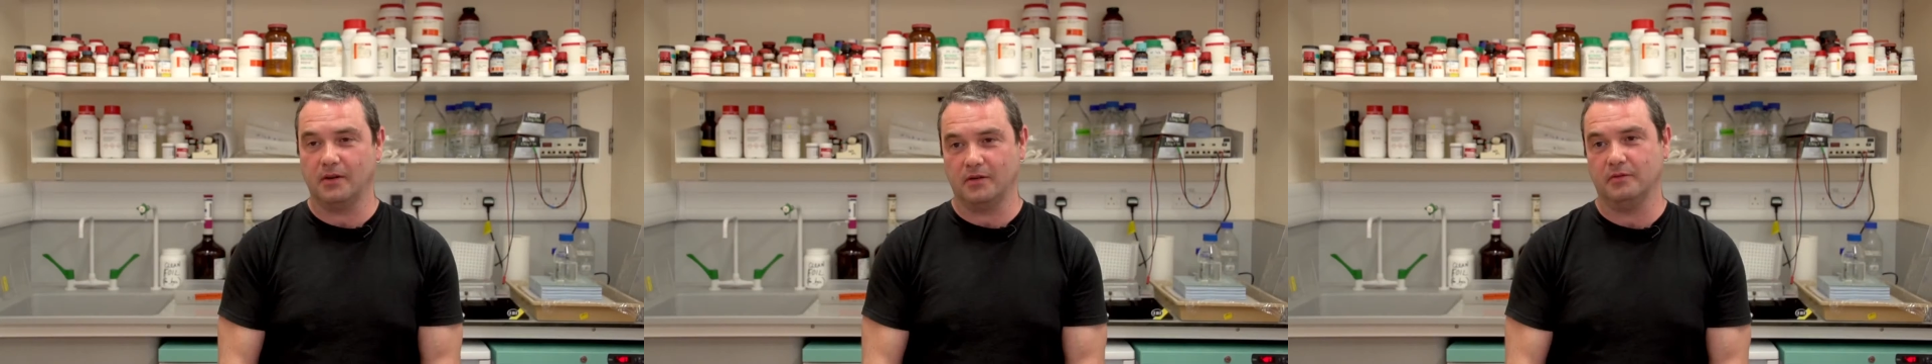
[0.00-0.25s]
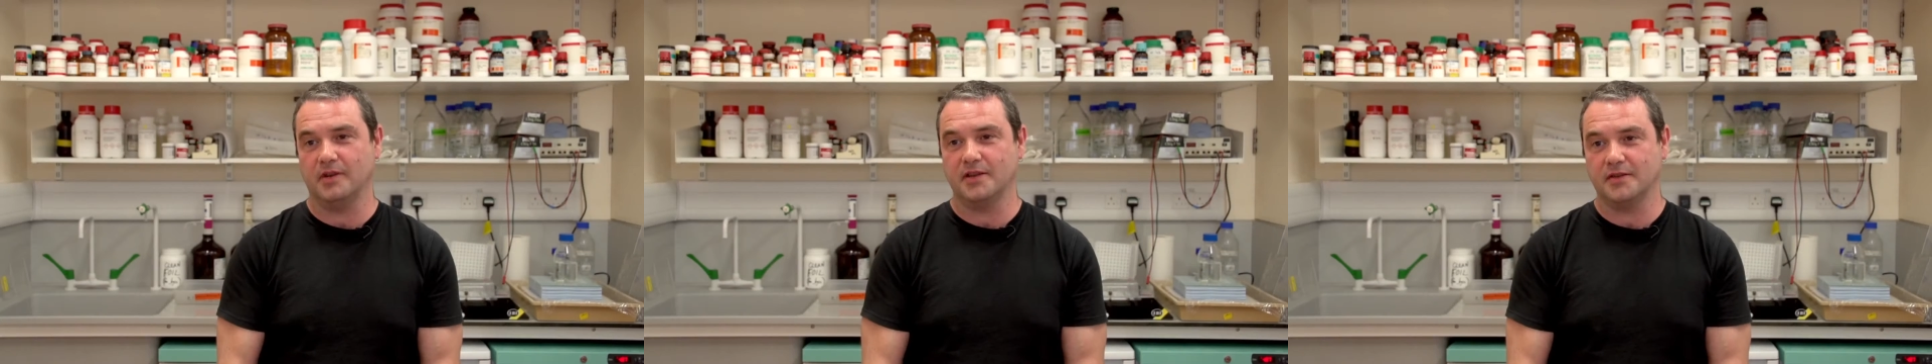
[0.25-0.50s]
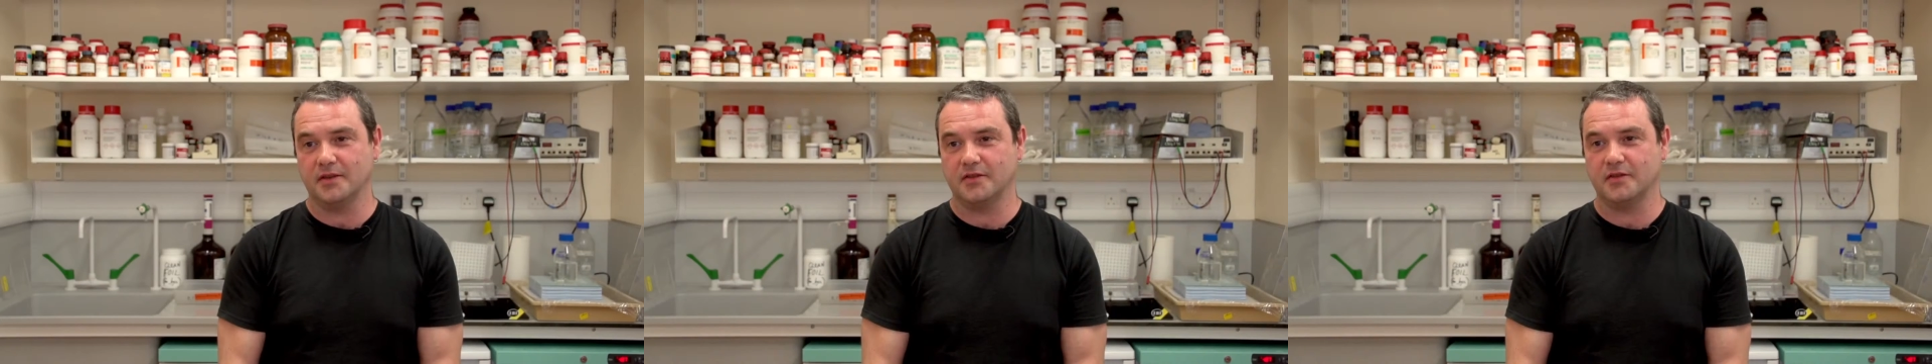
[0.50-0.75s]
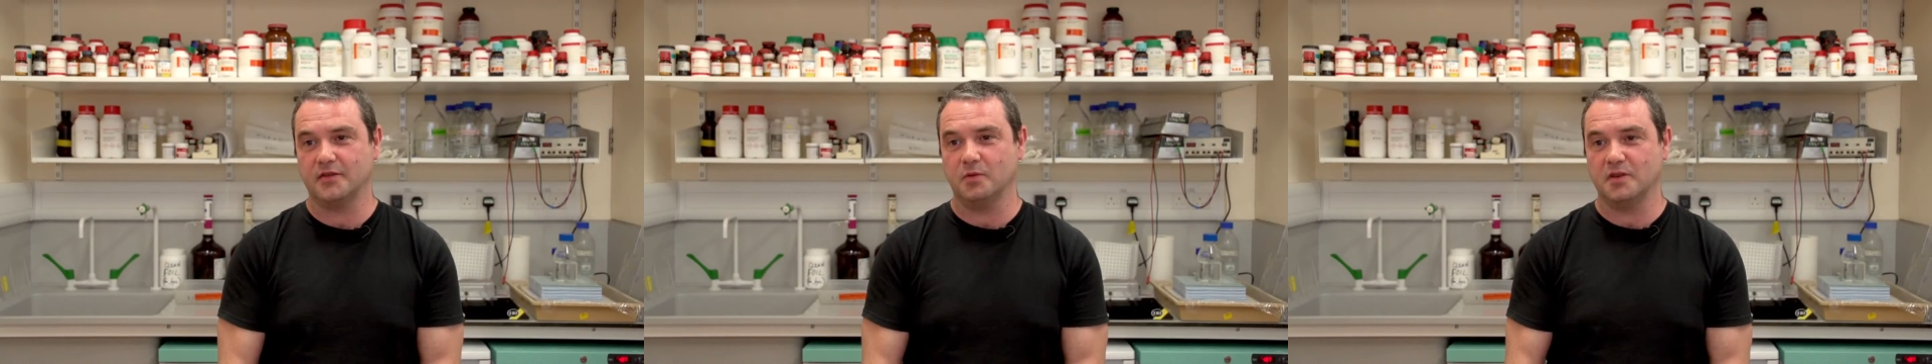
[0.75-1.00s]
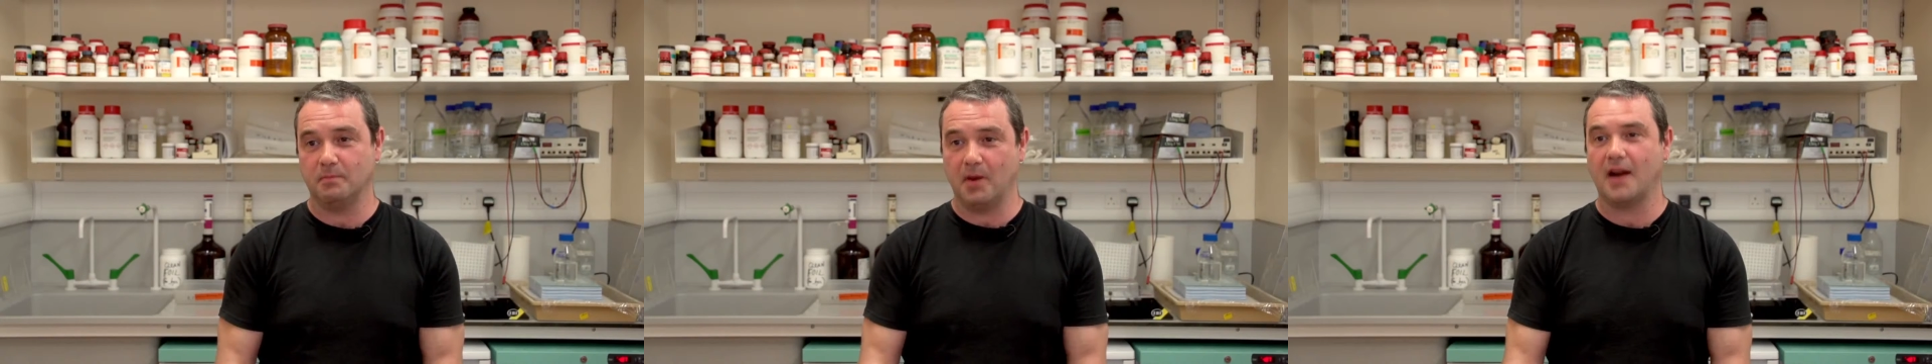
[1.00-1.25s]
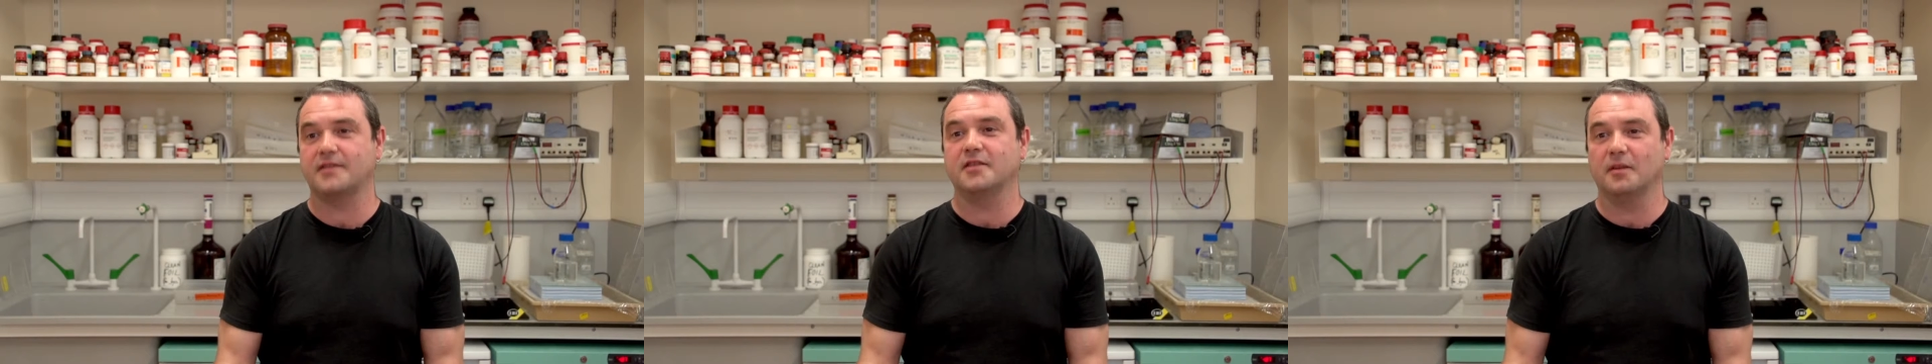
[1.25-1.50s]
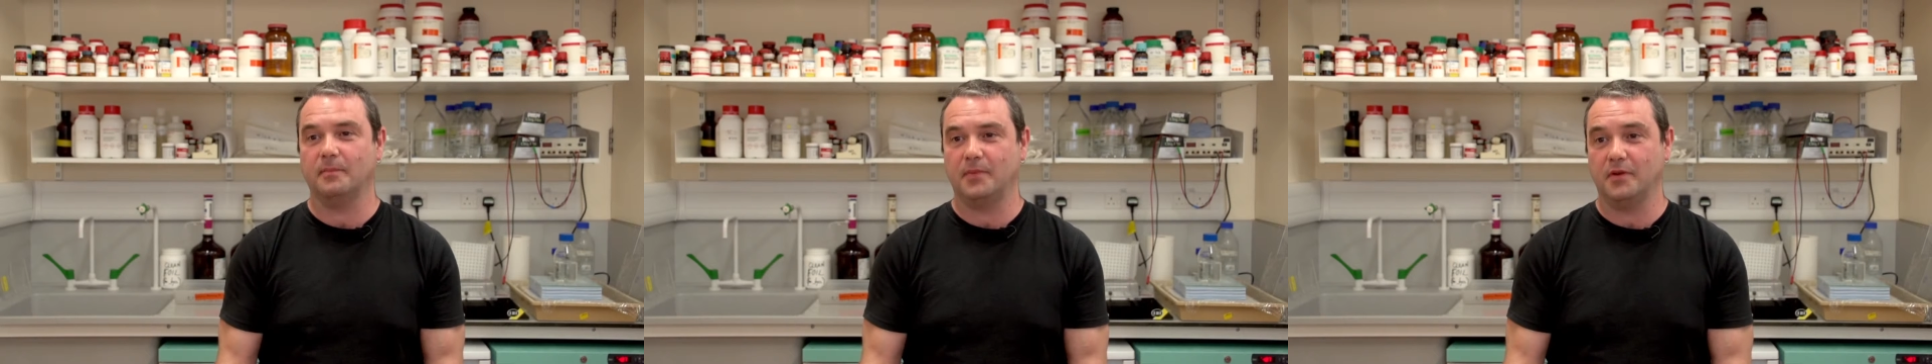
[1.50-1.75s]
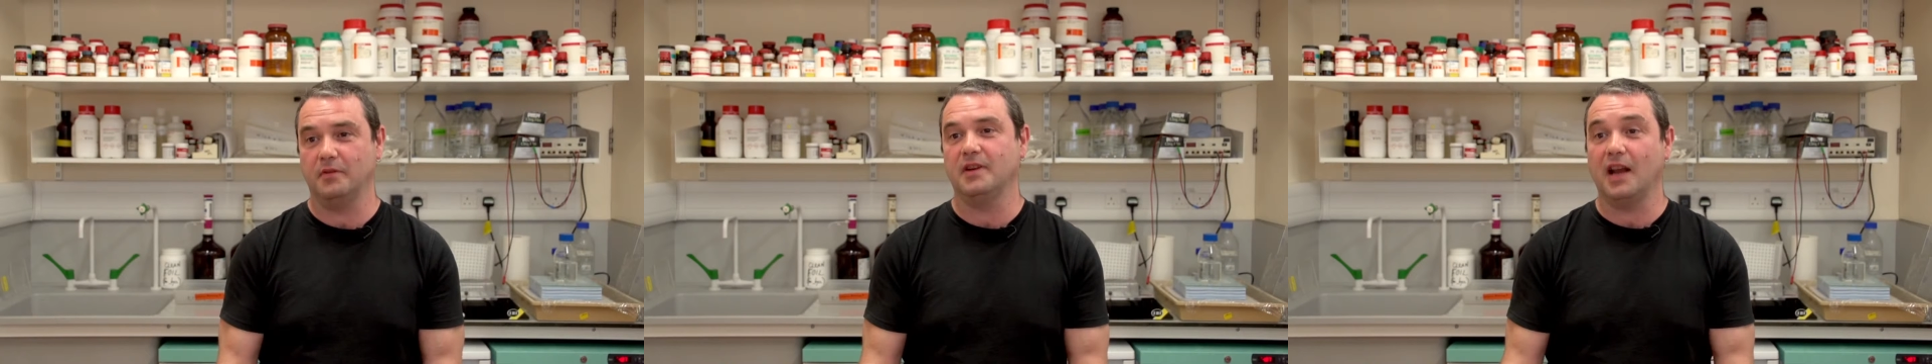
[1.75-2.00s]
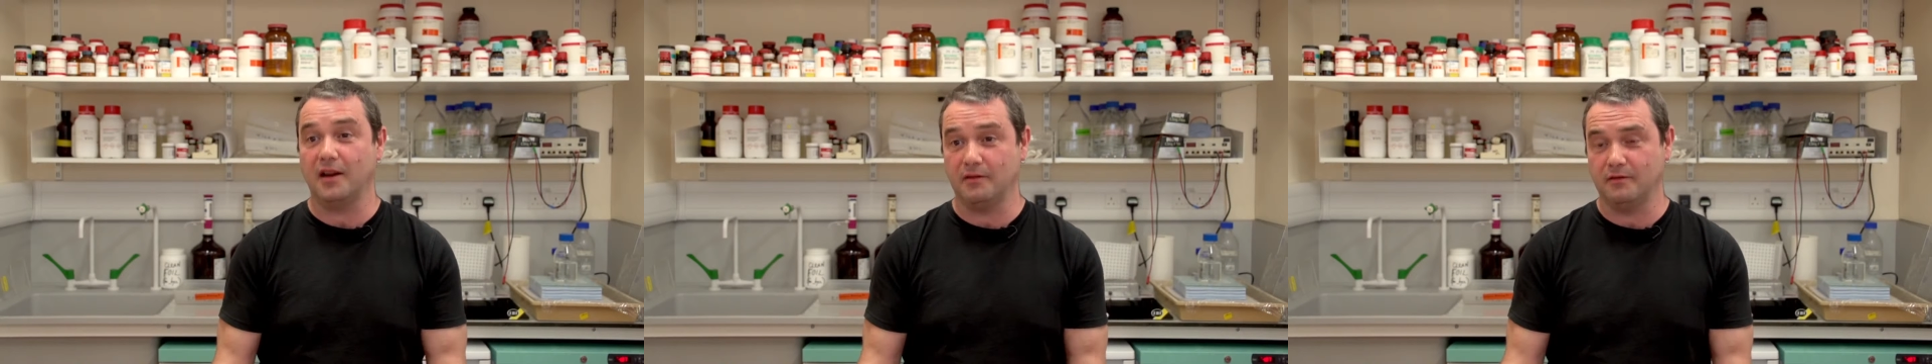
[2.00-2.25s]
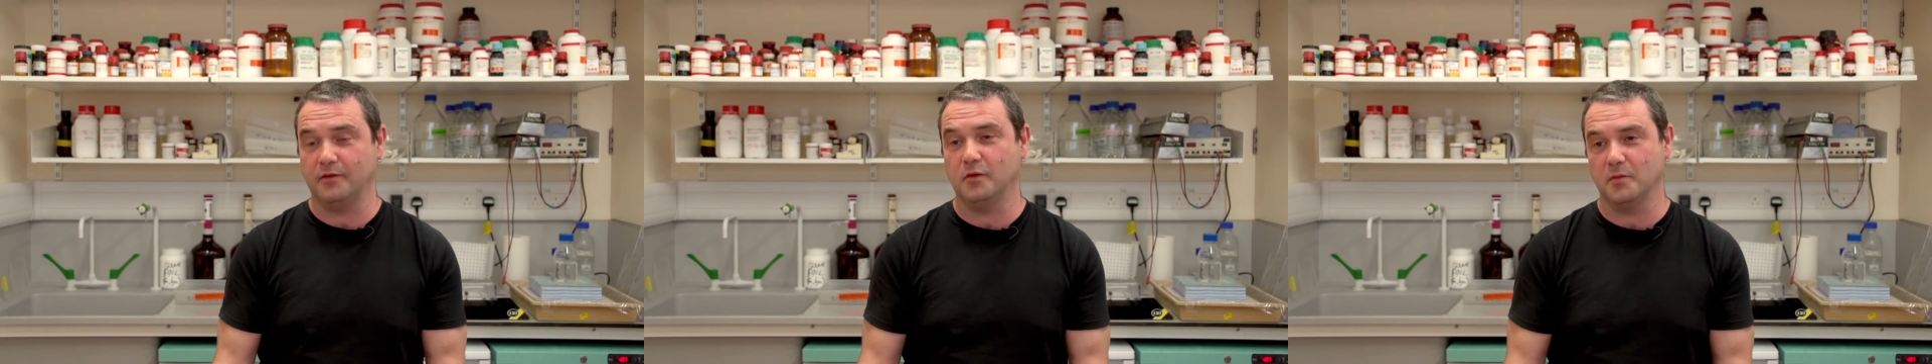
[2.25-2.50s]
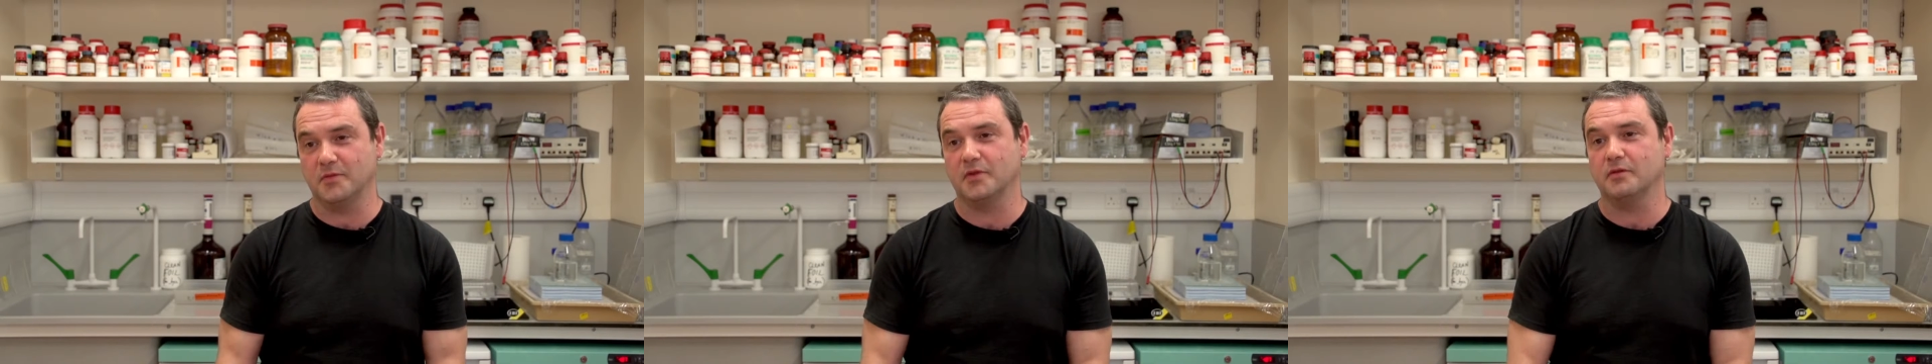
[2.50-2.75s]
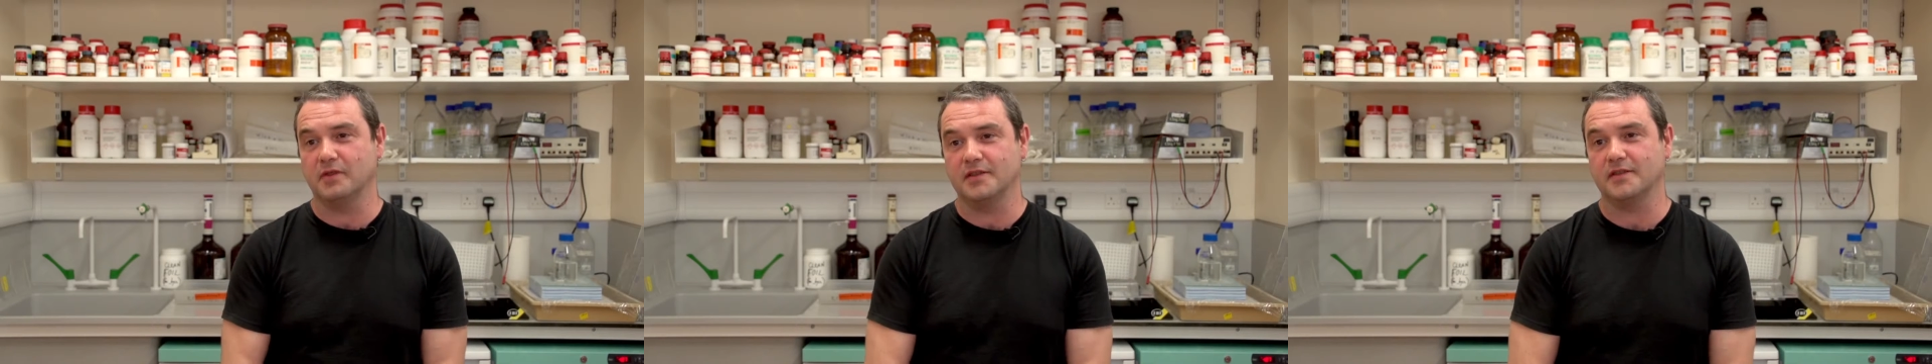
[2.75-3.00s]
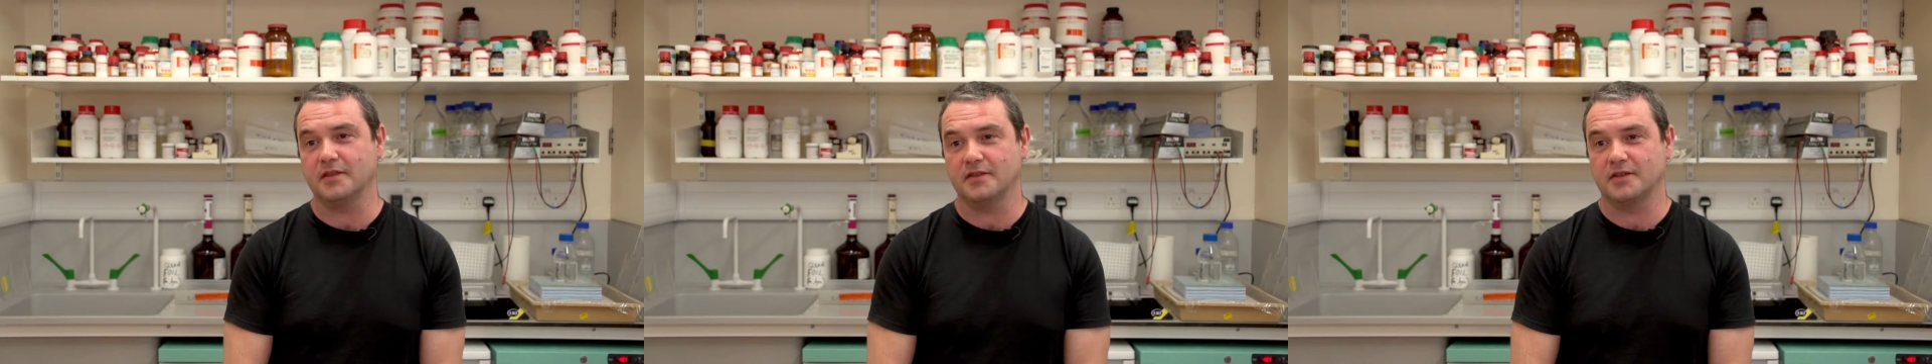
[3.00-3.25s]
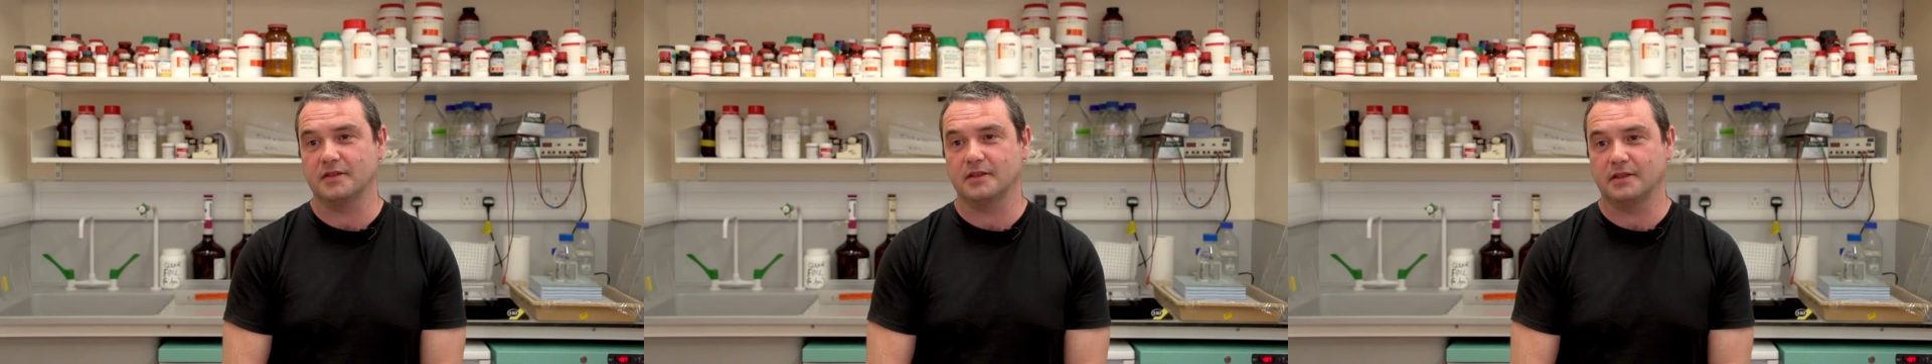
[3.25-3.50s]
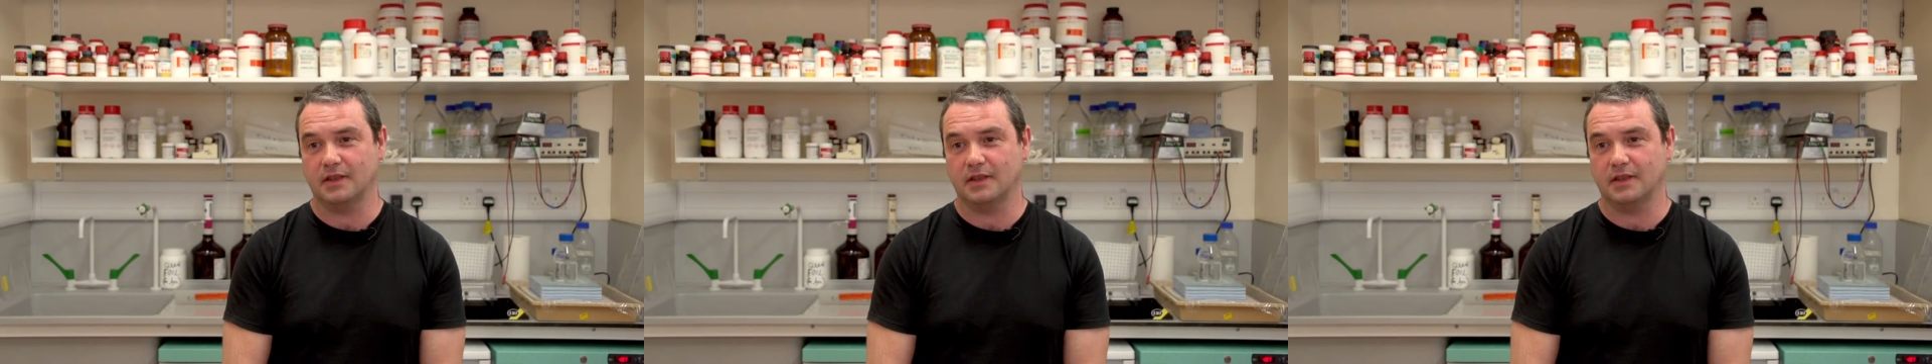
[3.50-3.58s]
by other researchers which backs up their and informs their research.